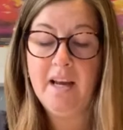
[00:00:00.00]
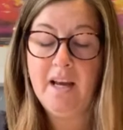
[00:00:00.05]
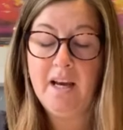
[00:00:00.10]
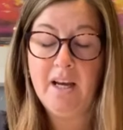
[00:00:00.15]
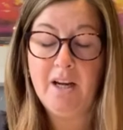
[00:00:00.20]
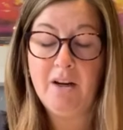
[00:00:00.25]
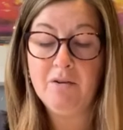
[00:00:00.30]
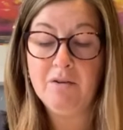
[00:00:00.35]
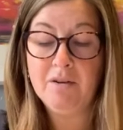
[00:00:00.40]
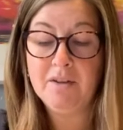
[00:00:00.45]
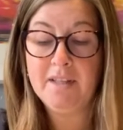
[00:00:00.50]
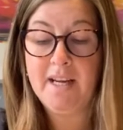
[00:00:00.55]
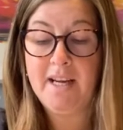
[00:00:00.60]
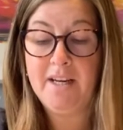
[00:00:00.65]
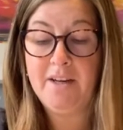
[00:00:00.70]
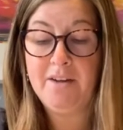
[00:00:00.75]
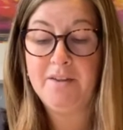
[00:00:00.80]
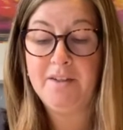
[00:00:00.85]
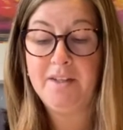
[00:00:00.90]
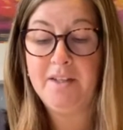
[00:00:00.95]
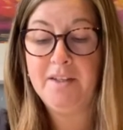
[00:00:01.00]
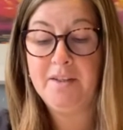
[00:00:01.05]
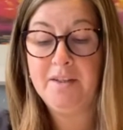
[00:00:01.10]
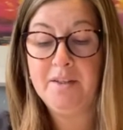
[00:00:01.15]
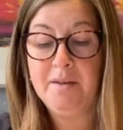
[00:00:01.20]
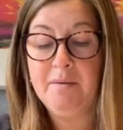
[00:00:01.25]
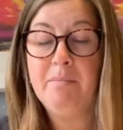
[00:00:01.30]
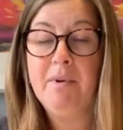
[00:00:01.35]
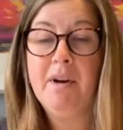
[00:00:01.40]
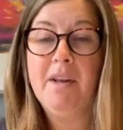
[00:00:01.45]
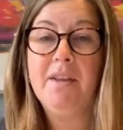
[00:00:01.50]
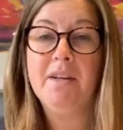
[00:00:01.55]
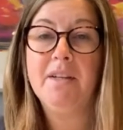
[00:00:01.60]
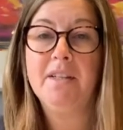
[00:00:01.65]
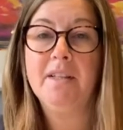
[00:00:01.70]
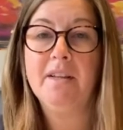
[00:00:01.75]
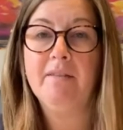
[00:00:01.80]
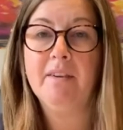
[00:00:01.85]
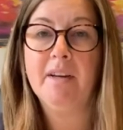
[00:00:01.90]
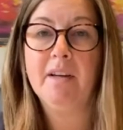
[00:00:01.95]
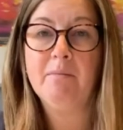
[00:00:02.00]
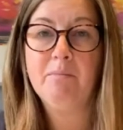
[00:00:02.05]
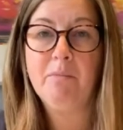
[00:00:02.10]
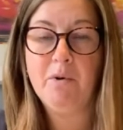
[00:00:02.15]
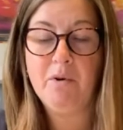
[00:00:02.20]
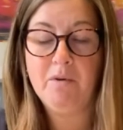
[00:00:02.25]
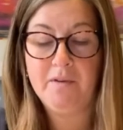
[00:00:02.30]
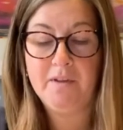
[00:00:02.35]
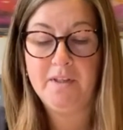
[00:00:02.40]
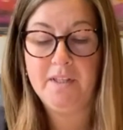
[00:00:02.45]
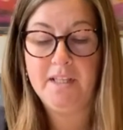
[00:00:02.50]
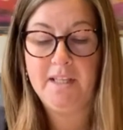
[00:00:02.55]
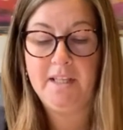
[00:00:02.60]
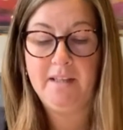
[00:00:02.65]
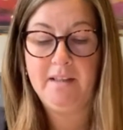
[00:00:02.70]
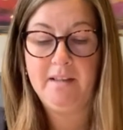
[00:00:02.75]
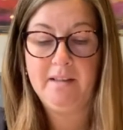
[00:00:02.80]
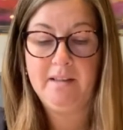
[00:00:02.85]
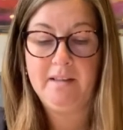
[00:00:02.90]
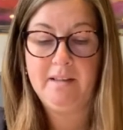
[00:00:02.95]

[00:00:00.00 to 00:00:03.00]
alongside our sisters and brothers living in poverty.